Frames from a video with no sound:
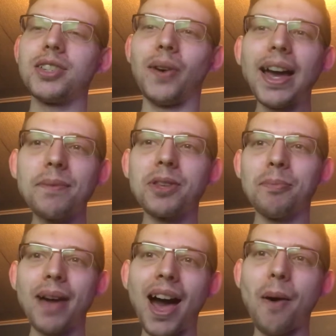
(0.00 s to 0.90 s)
So I had
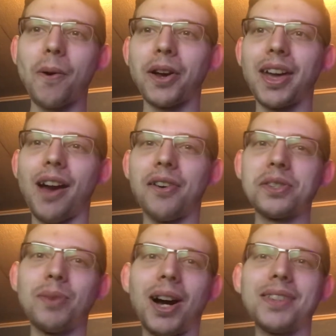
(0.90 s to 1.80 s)
some power in
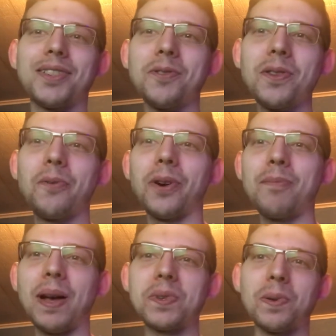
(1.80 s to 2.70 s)
Garry's Mod. So you didn't want to
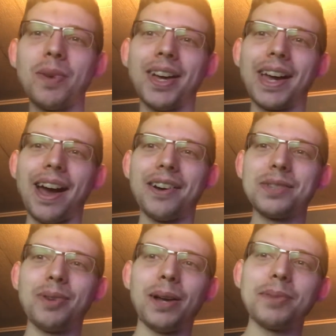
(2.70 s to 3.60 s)
mess with me in
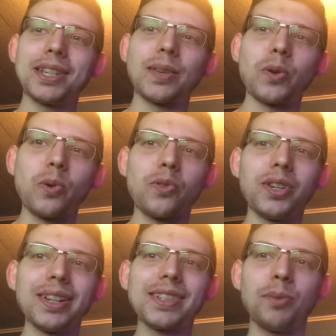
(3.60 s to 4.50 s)
Garry's Mod, because if you were
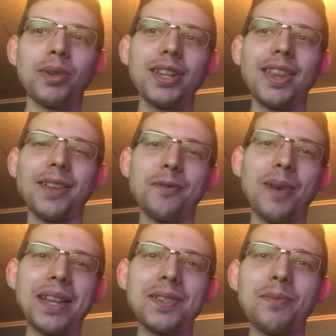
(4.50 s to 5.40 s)
really somebody that you
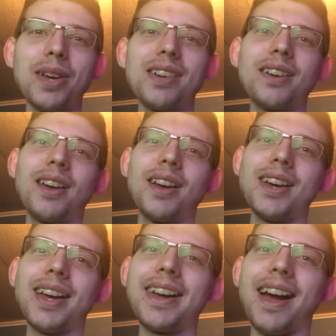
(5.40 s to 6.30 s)
best to be
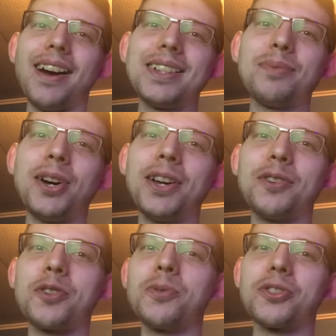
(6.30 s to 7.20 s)
in Garry's Mod,
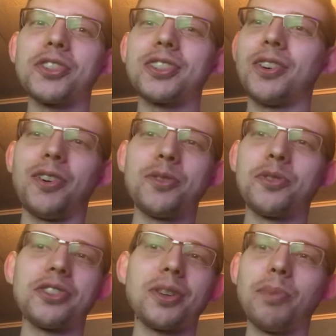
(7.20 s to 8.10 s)
or you were just
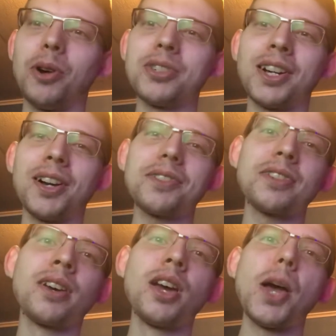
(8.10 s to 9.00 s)
opposing us,
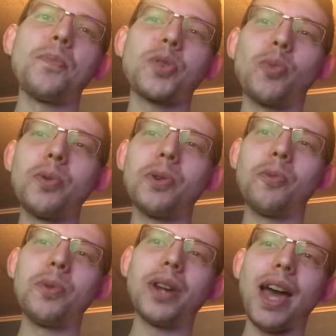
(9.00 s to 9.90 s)
we
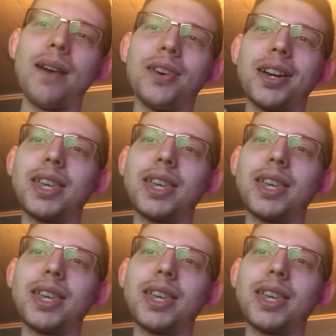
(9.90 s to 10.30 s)
would have a